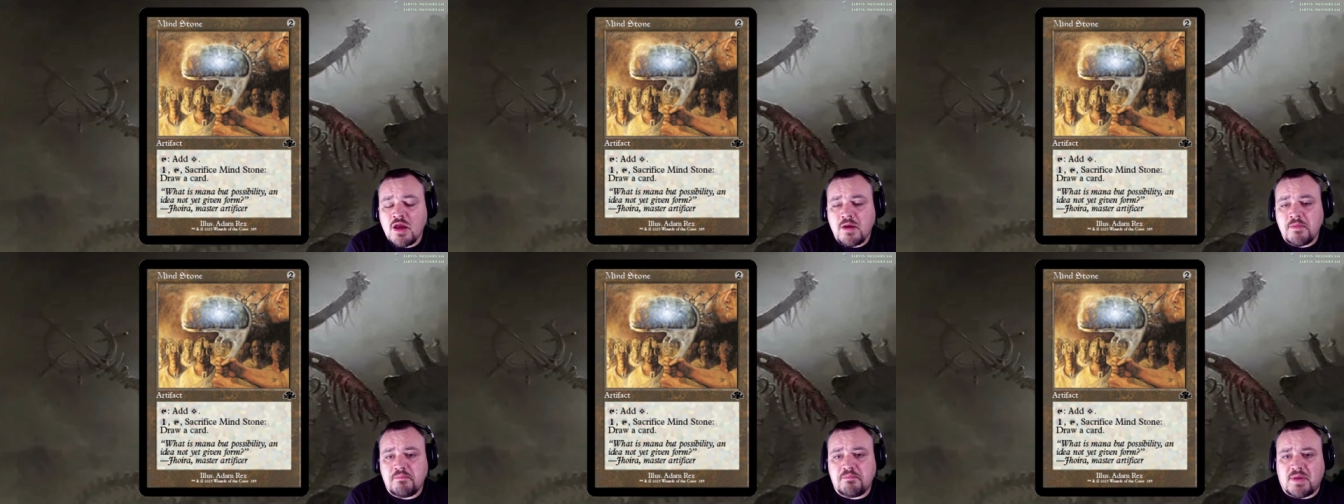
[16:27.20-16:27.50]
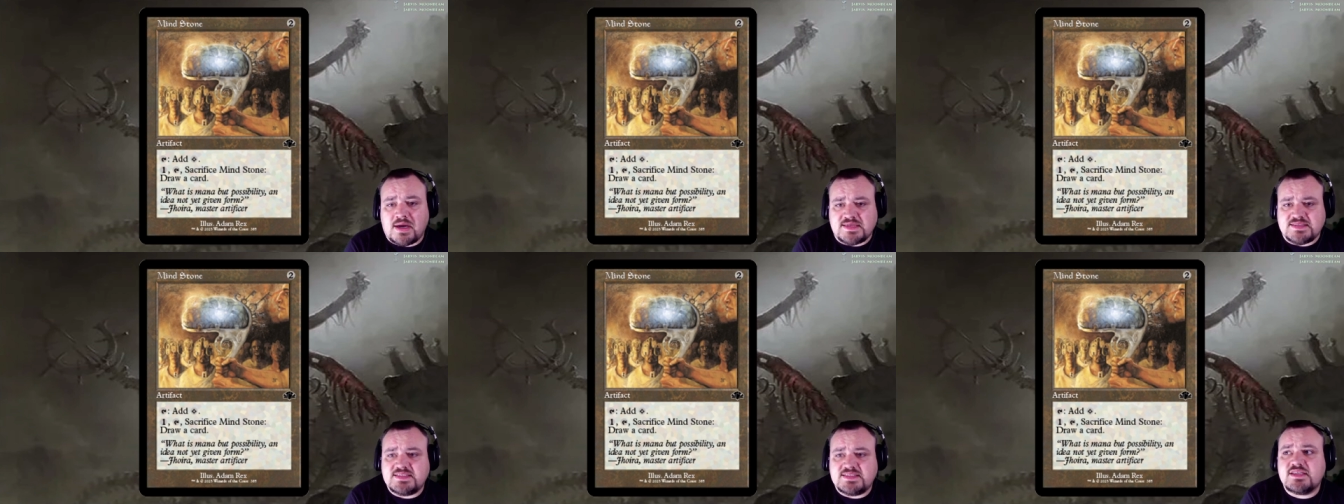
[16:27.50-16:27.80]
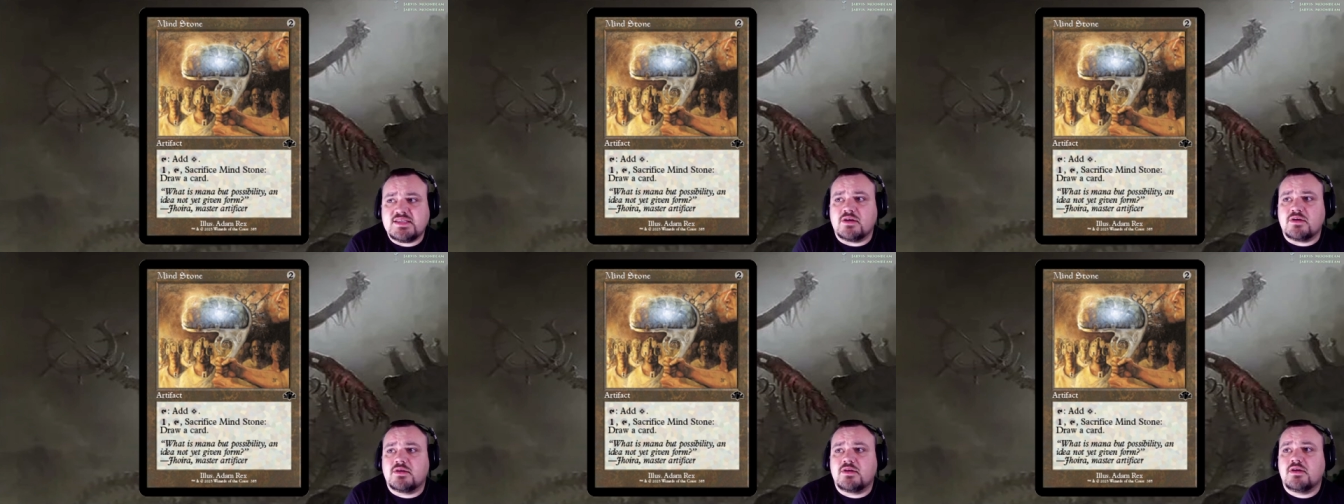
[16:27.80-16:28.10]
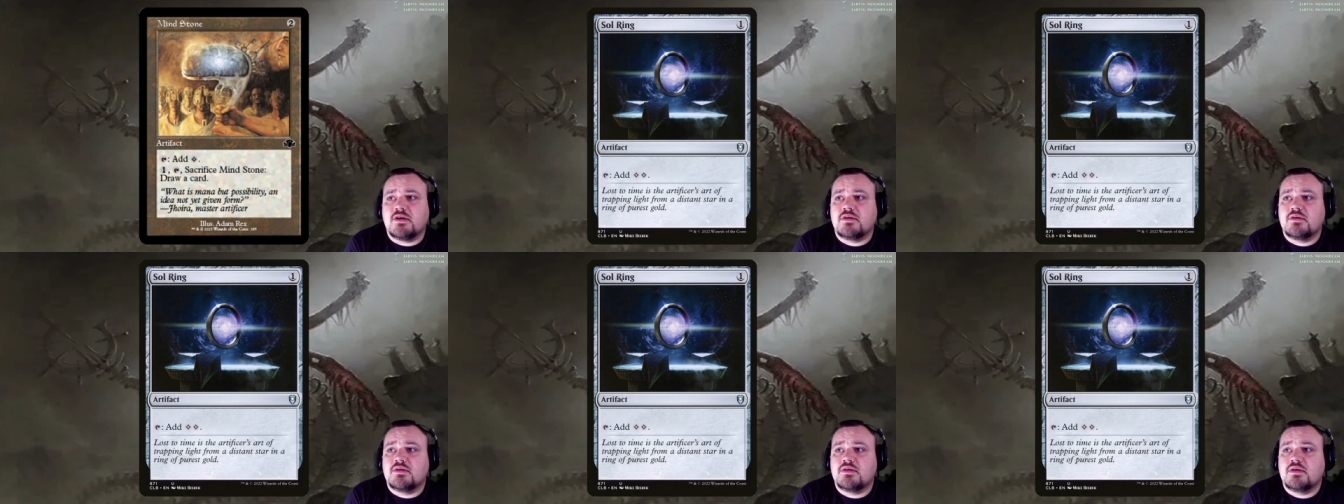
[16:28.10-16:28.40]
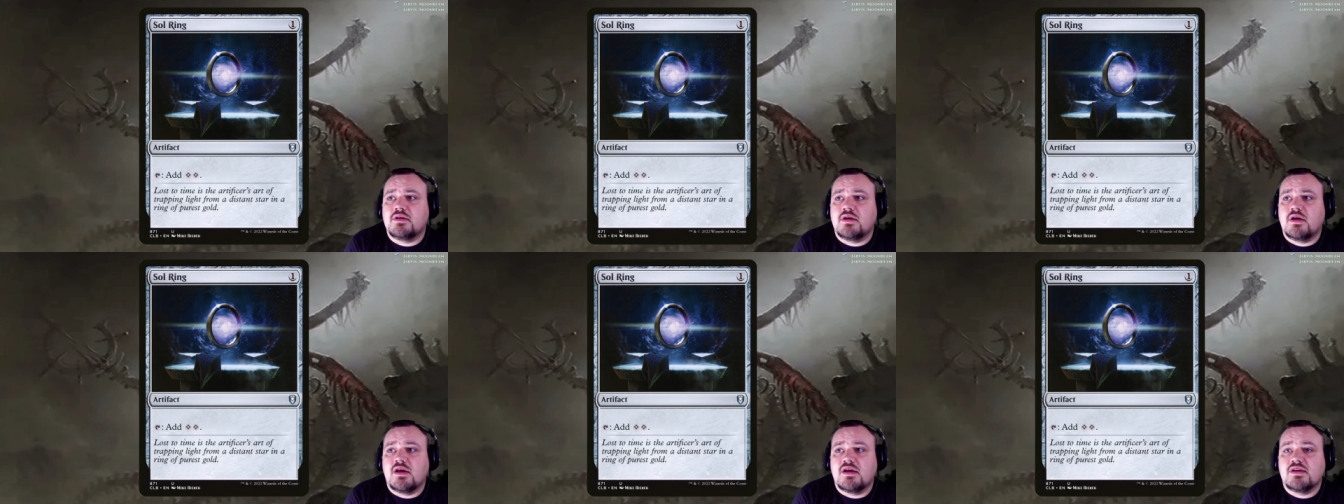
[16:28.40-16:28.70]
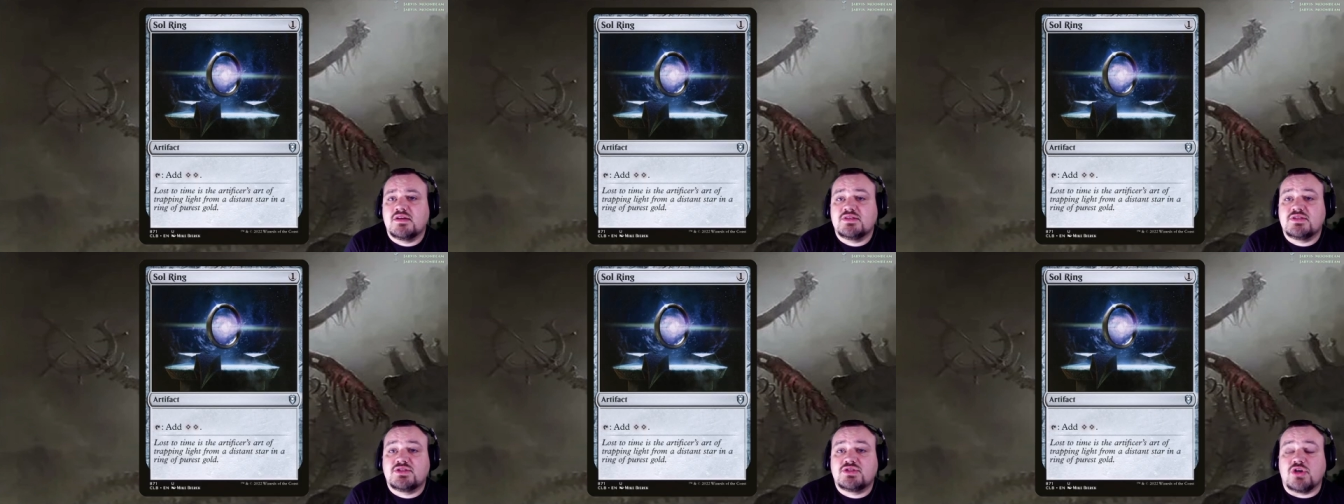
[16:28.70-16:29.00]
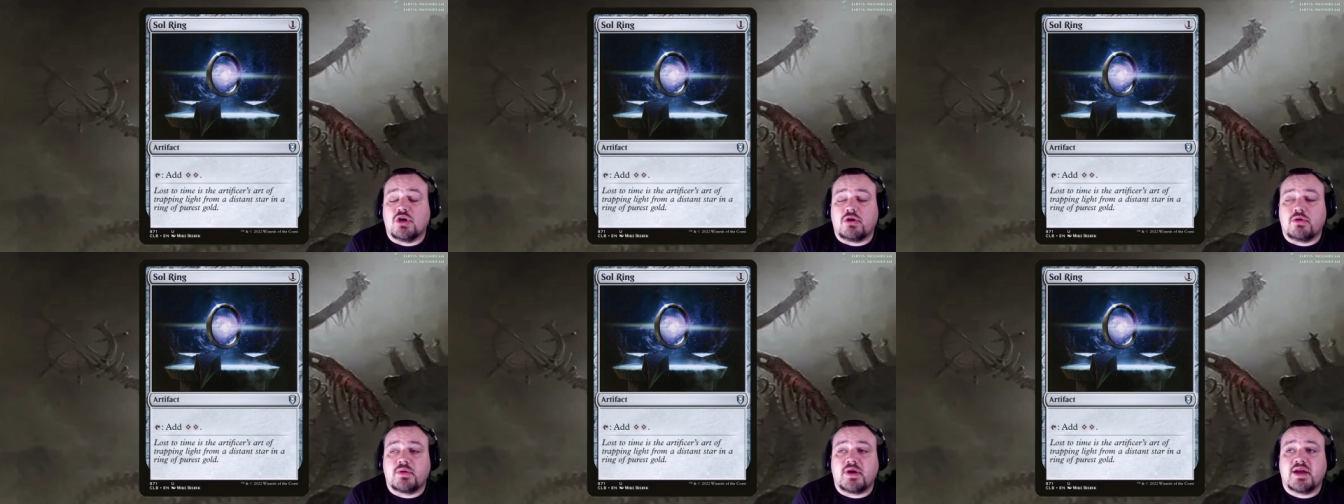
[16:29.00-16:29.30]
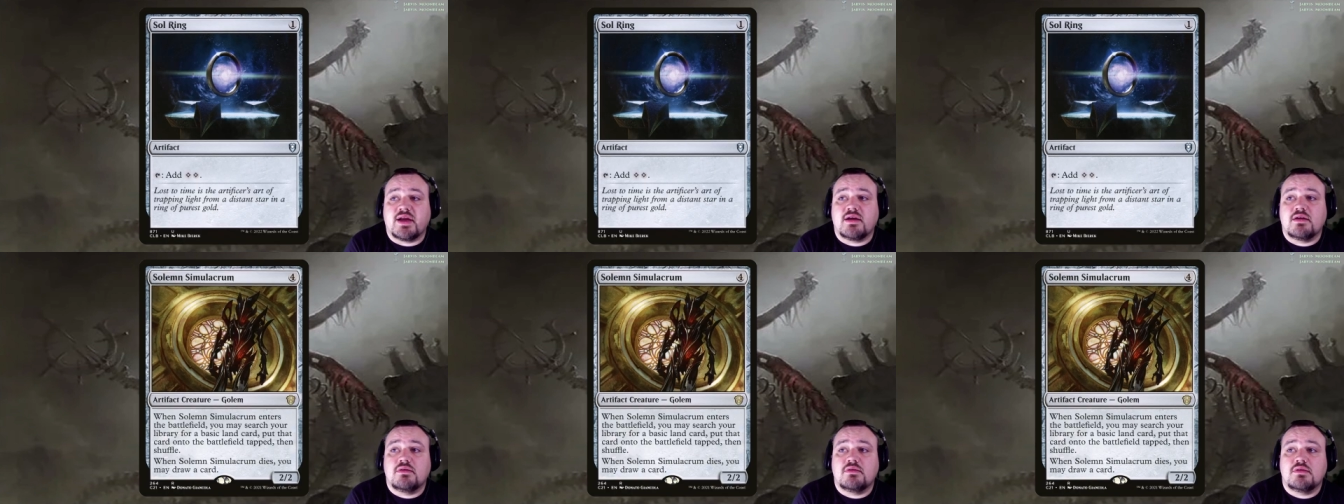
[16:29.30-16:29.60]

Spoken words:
Mind Stone, Soul Ring,